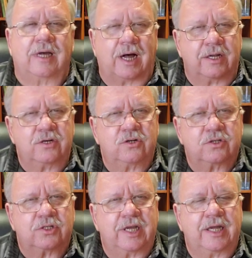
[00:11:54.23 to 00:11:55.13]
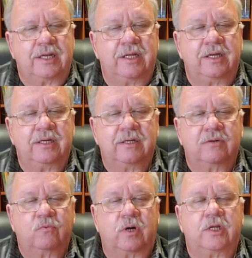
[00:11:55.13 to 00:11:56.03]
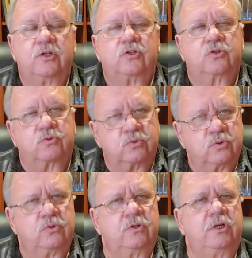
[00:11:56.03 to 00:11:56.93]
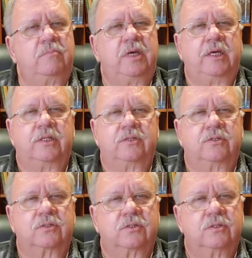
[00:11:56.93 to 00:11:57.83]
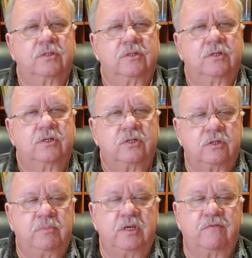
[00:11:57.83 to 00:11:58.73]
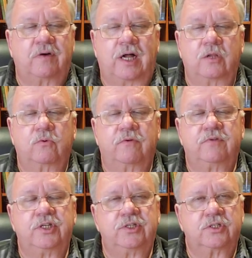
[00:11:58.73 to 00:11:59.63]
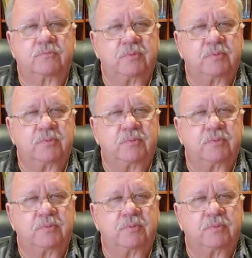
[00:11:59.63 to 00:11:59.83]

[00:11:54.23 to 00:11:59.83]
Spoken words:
understanding what it truly means to be a follower of Jesus